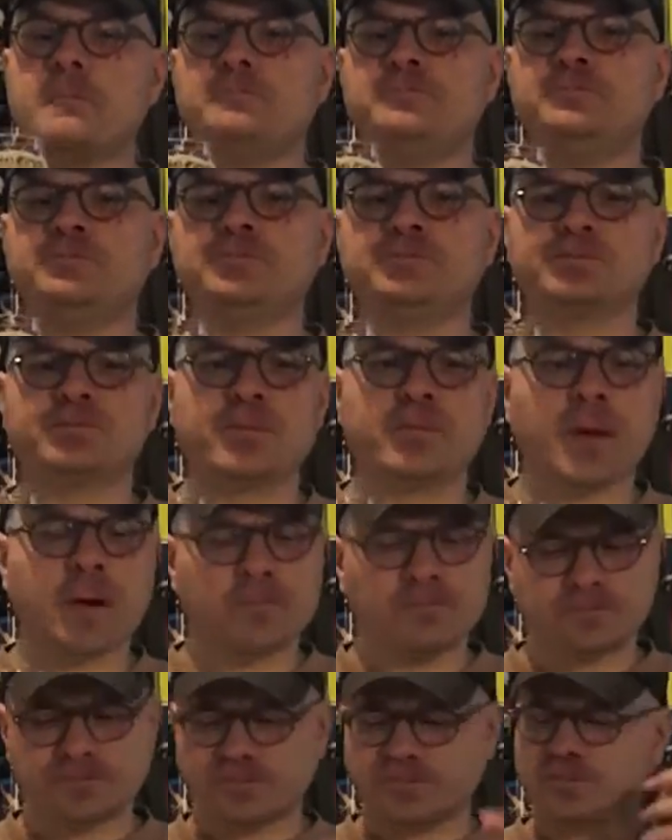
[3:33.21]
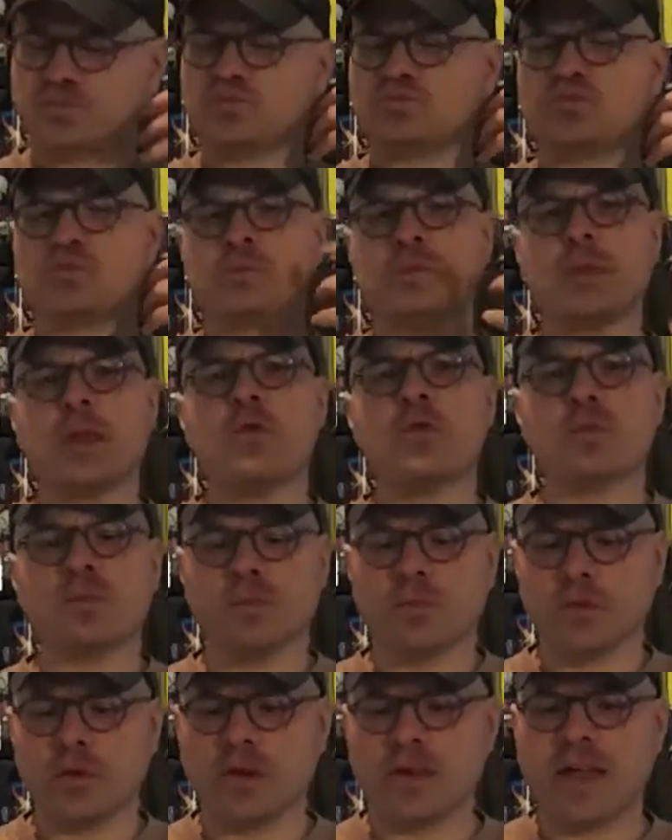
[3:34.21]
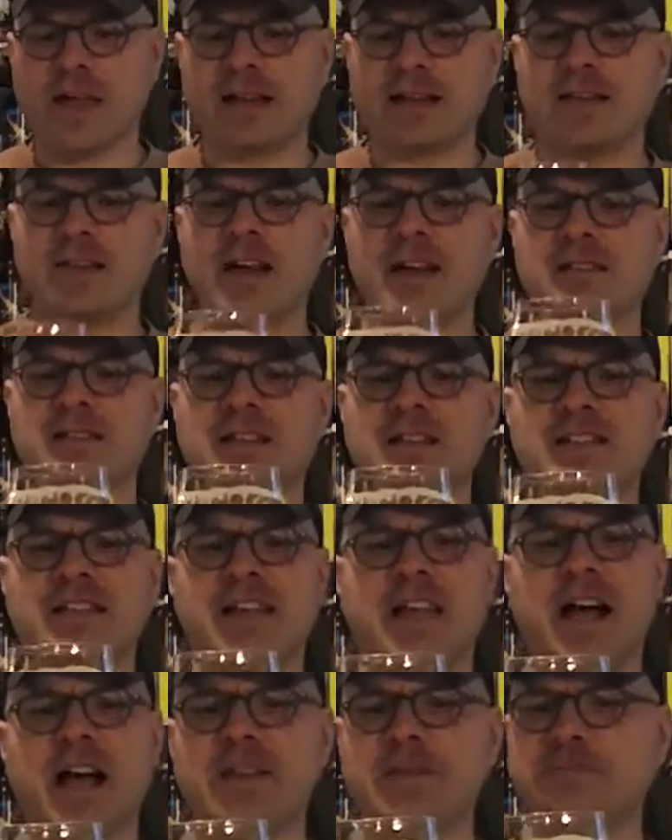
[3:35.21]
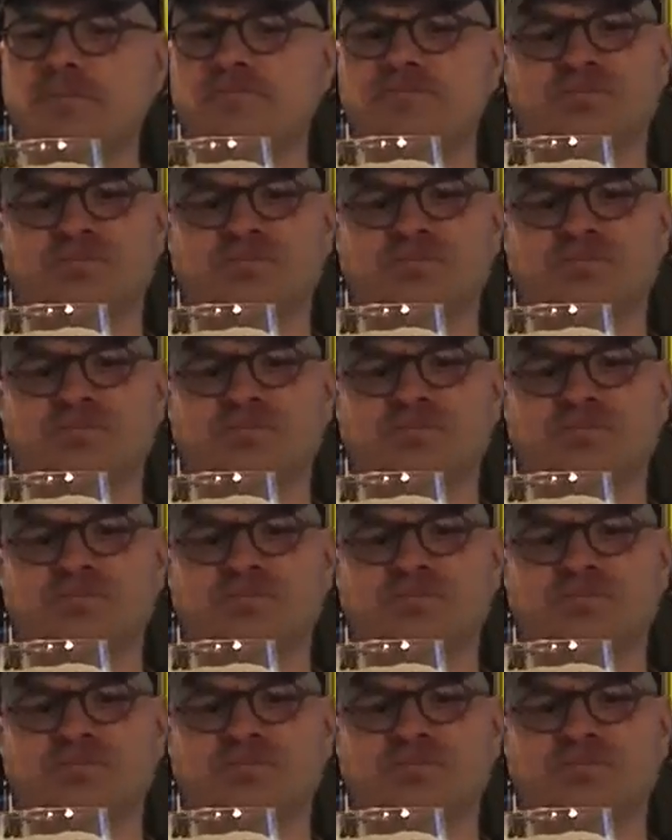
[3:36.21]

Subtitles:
Mmm. Look at that glass lacing, guys.